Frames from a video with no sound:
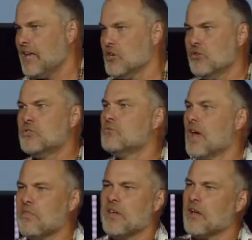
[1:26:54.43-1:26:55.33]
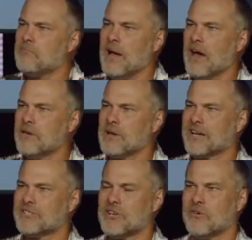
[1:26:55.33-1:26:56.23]
and you do nothing about it
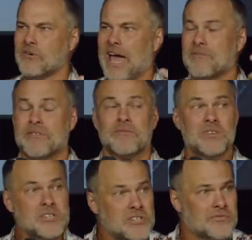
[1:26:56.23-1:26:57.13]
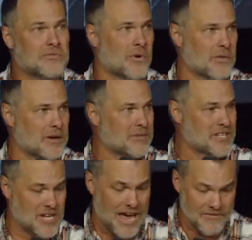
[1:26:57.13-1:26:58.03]
because you don't have a vision for them
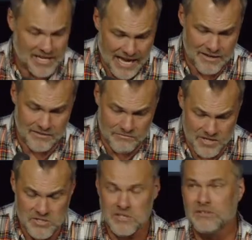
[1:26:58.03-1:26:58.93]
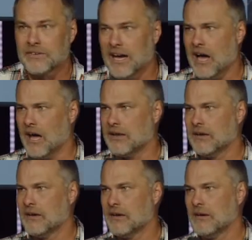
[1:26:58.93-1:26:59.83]
because you haven't gotten a vision of God?